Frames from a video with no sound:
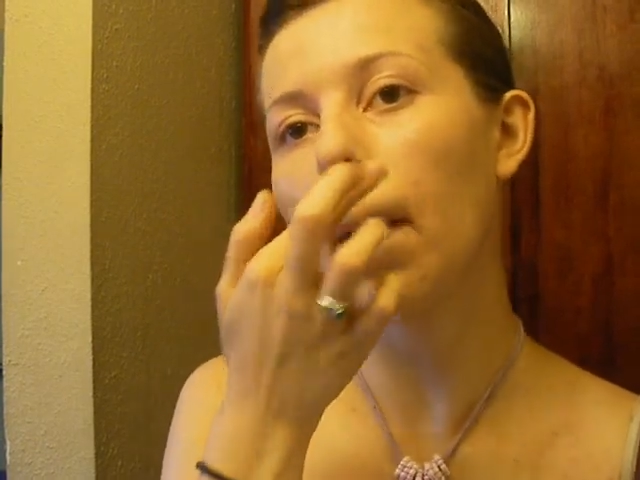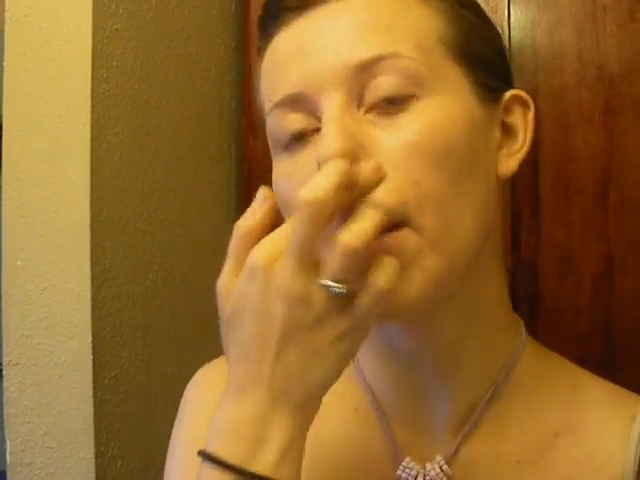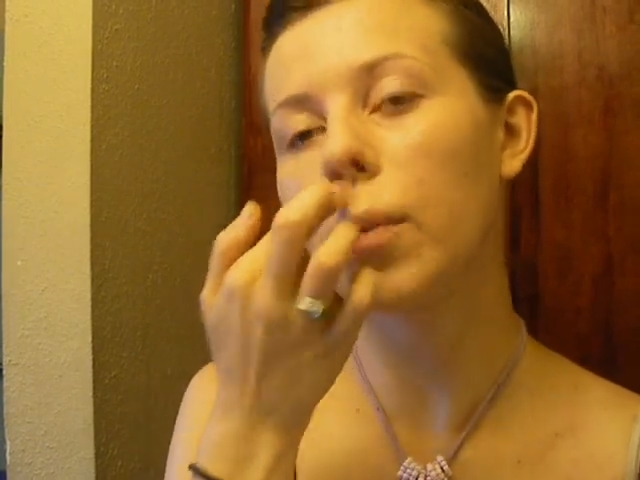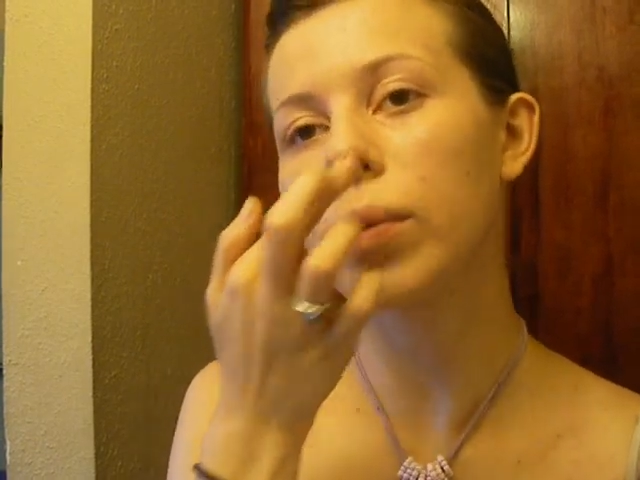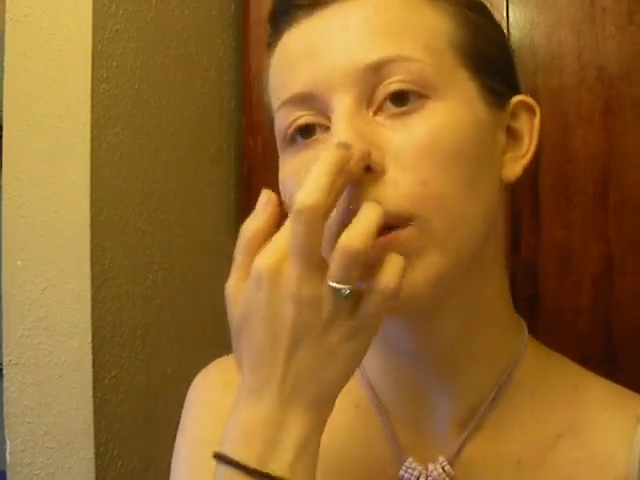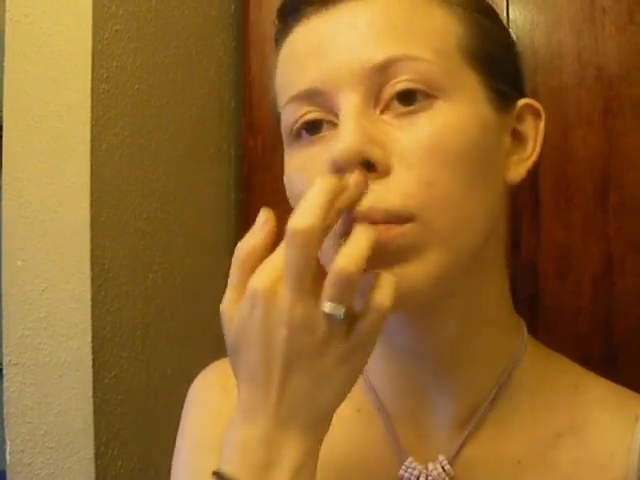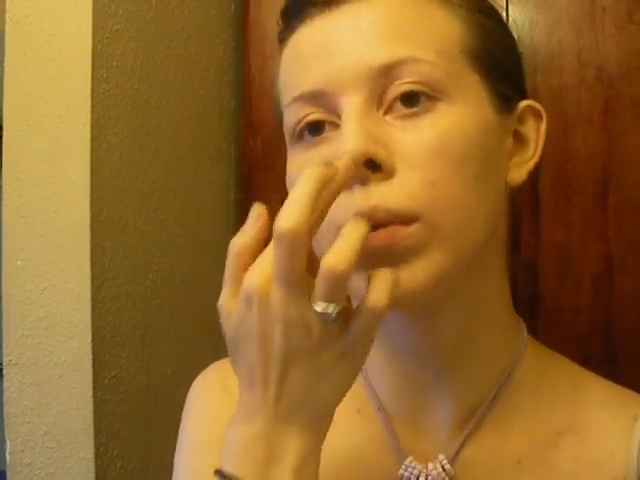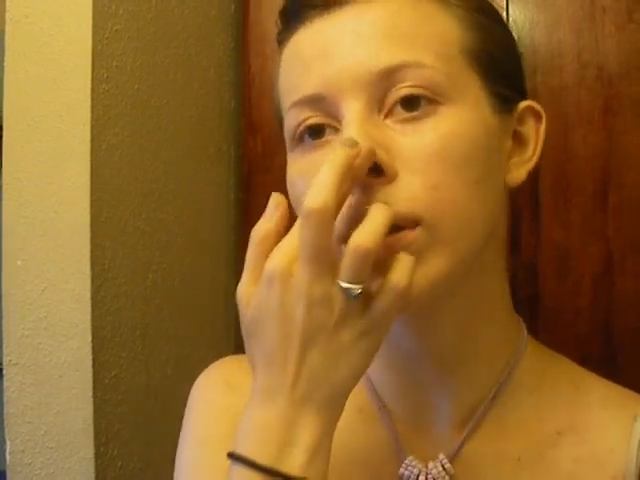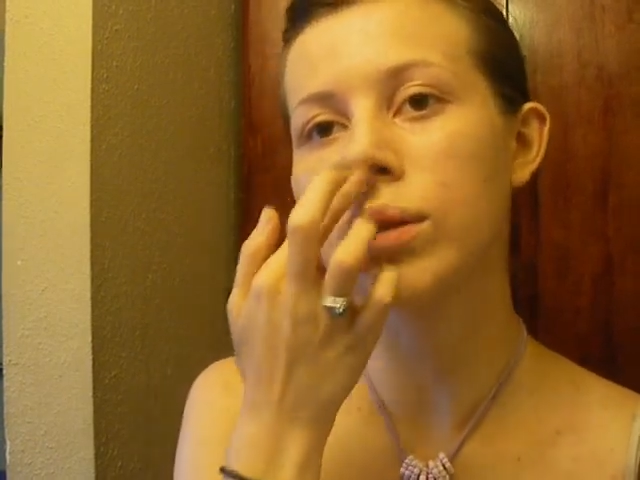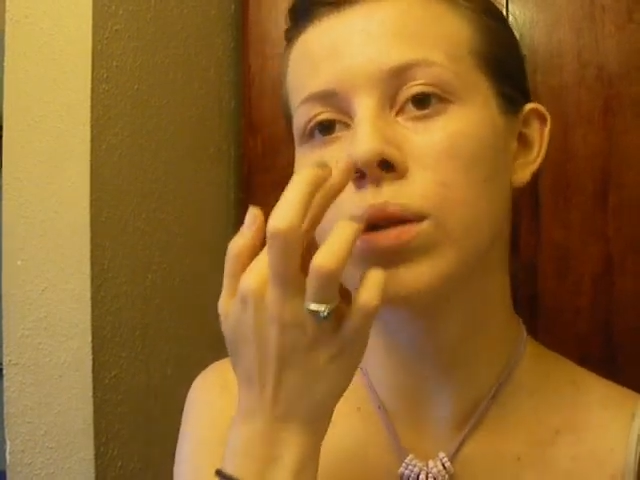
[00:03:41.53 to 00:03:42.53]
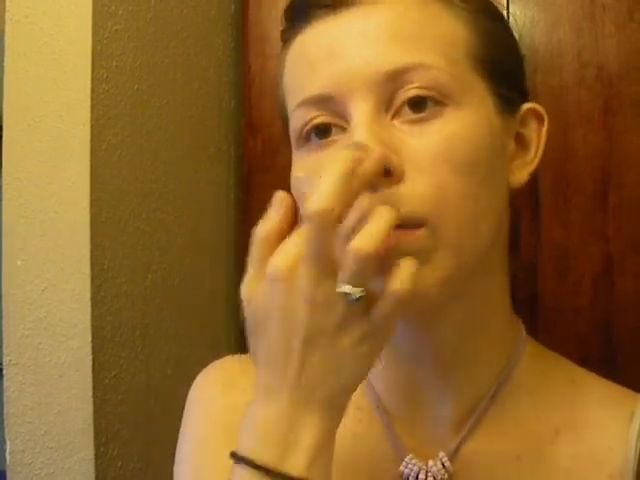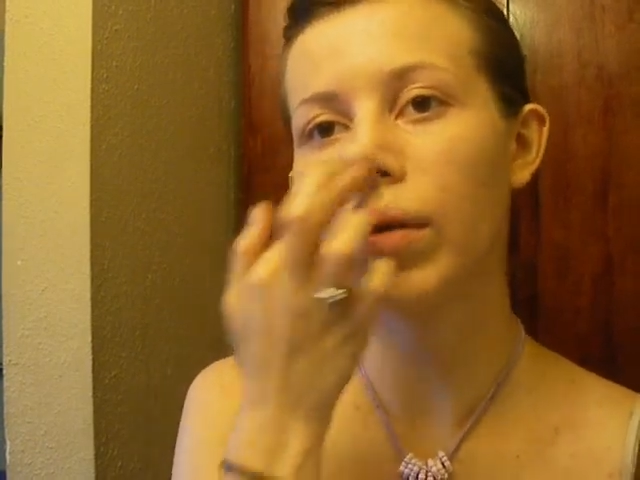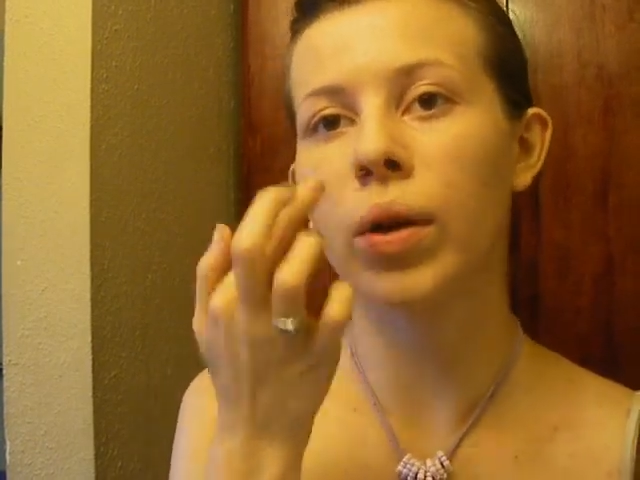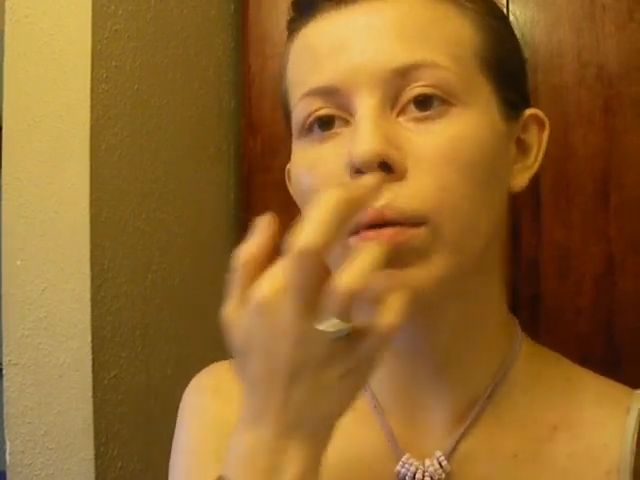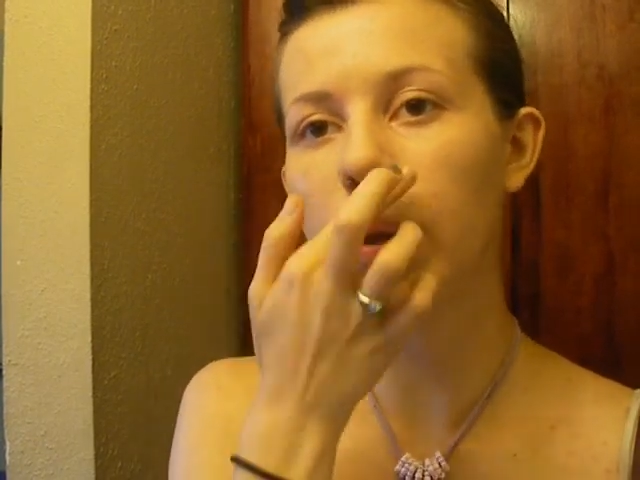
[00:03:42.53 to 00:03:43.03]
I have to get one that's not
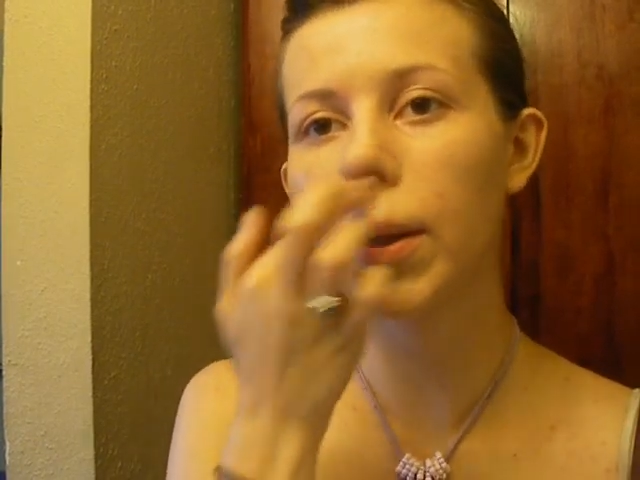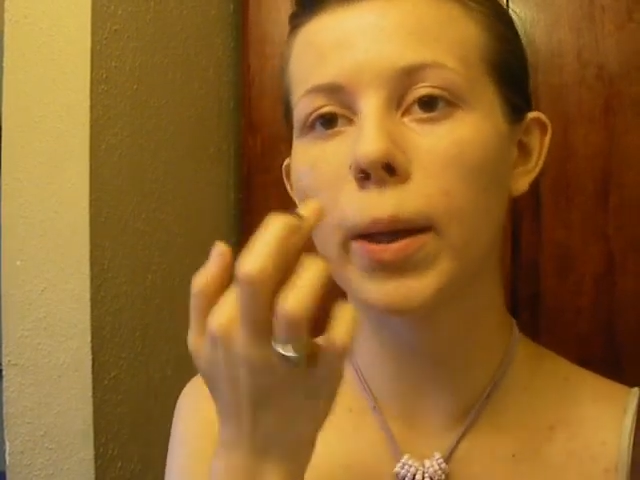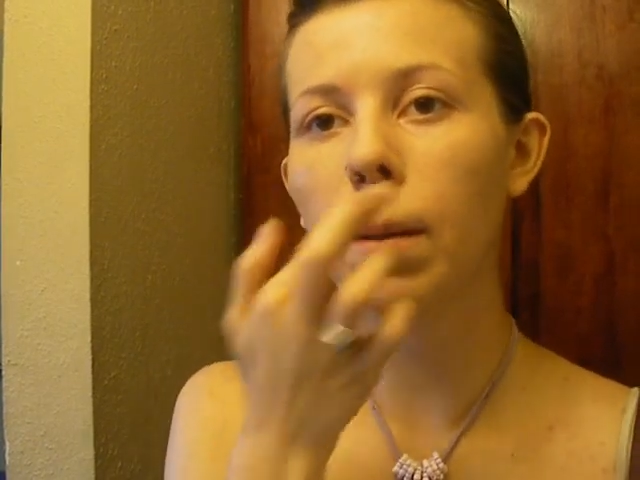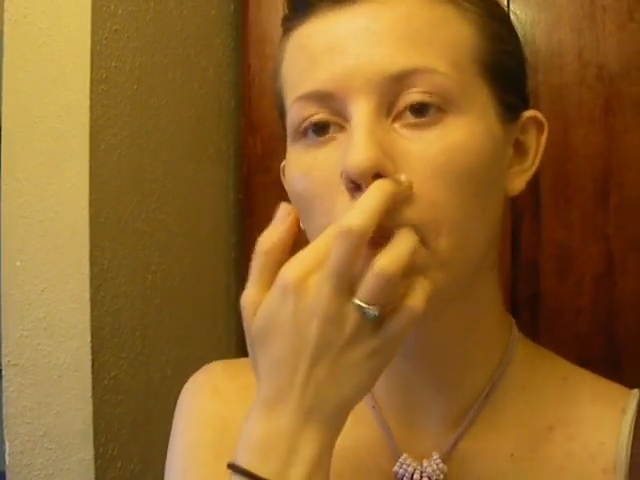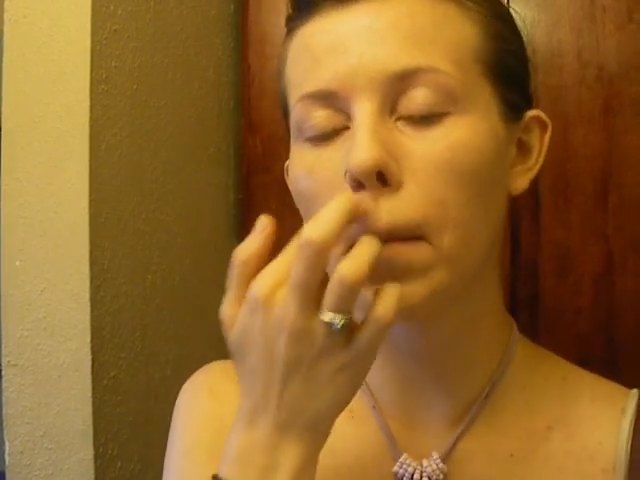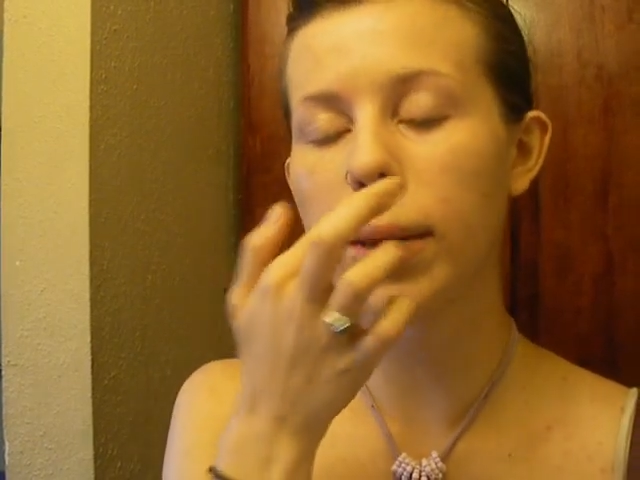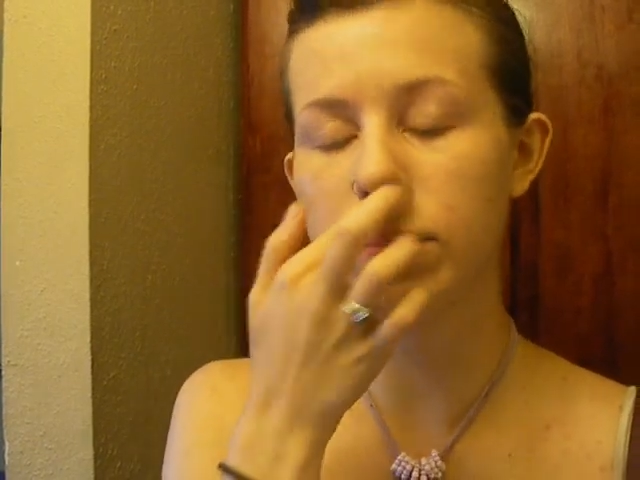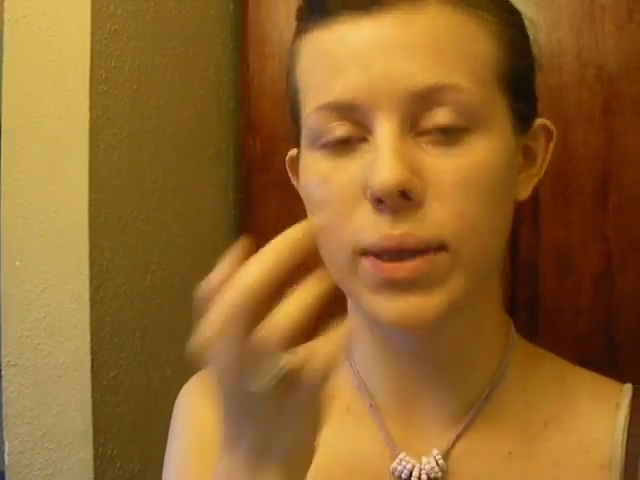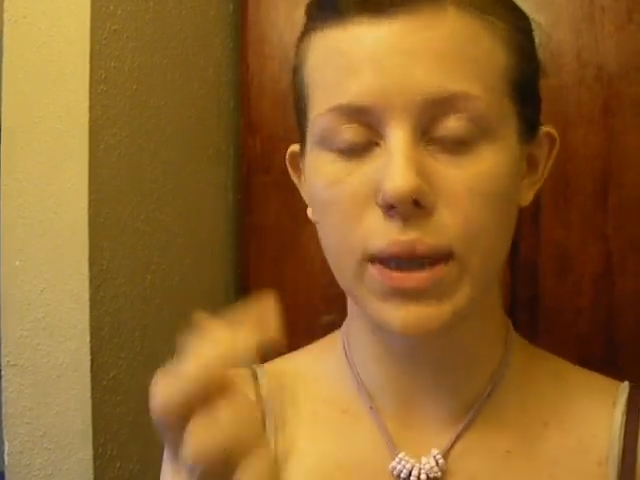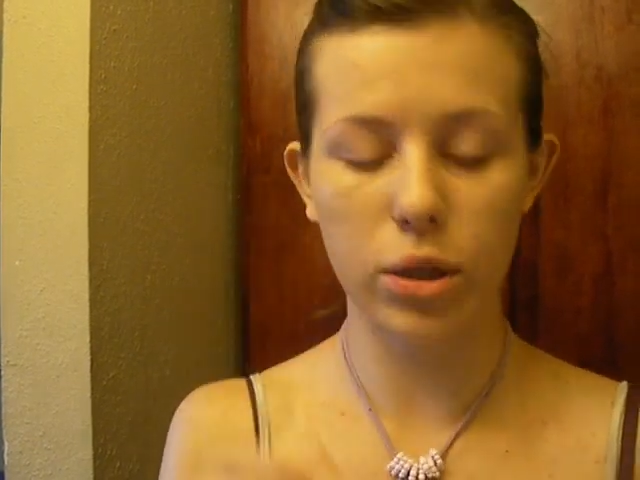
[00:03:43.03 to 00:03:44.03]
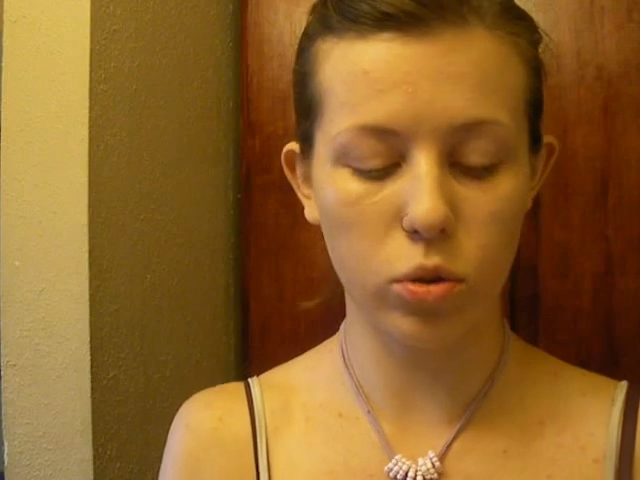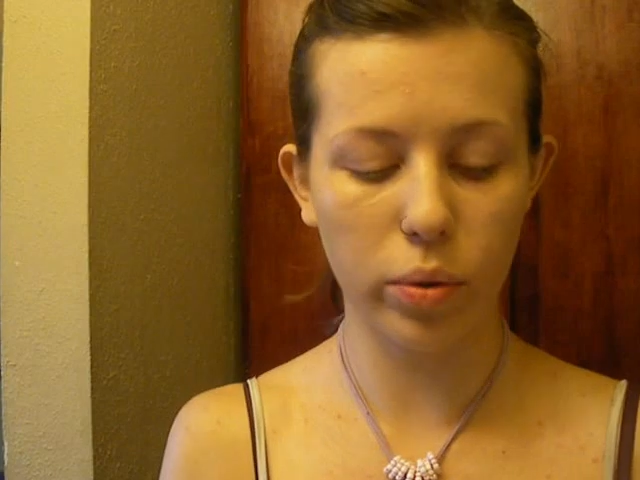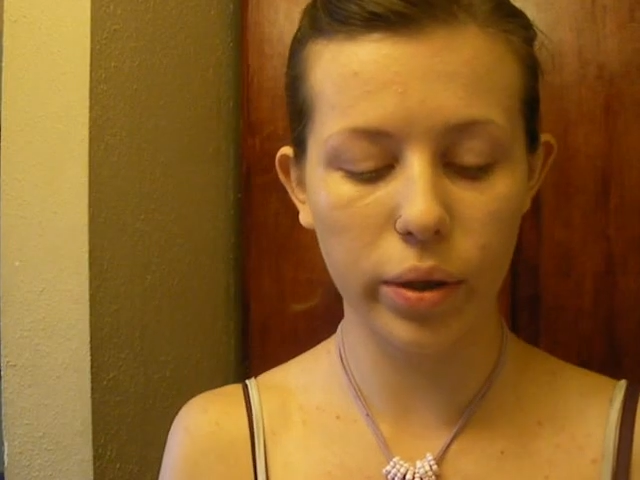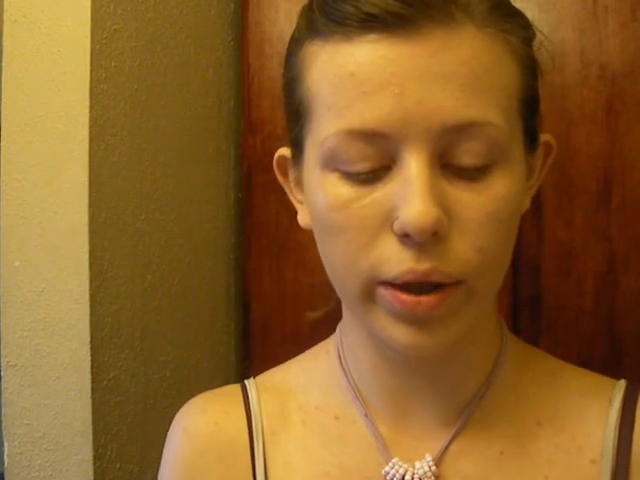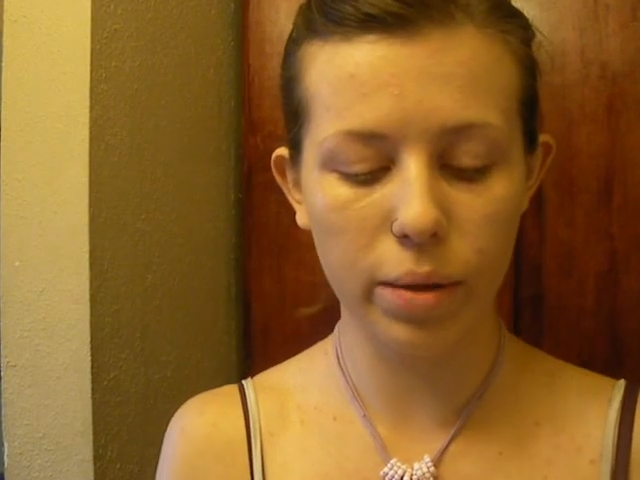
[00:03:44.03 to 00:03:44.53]
very oily, because my skin's
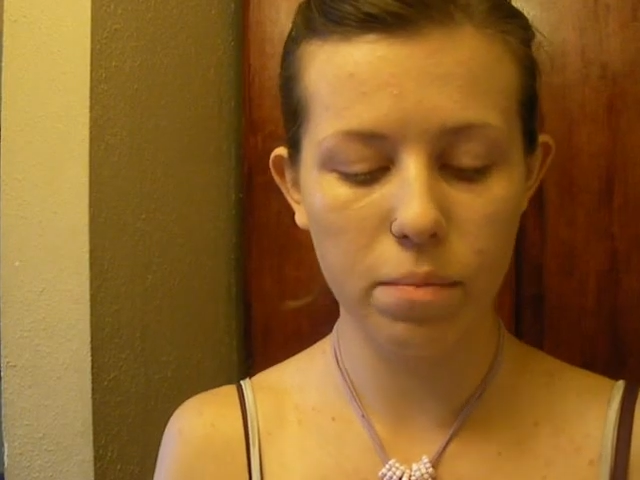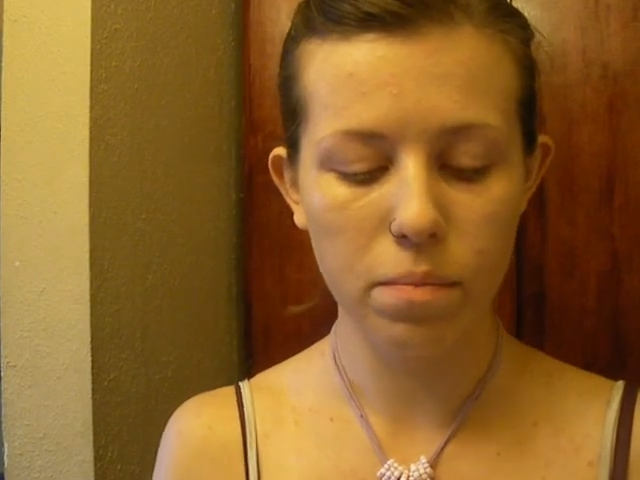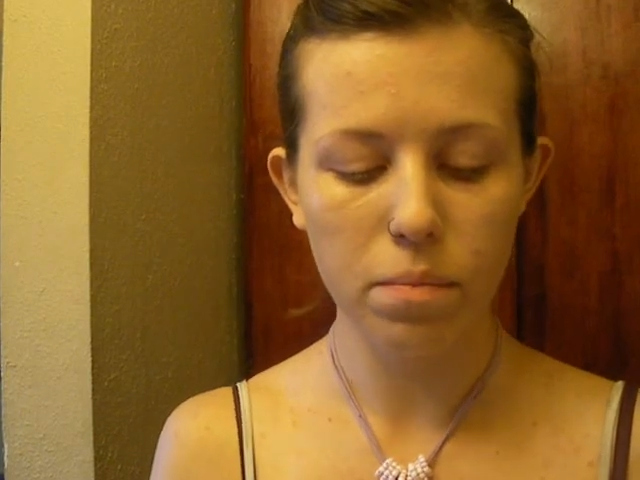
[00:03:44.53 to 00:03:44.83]
oily,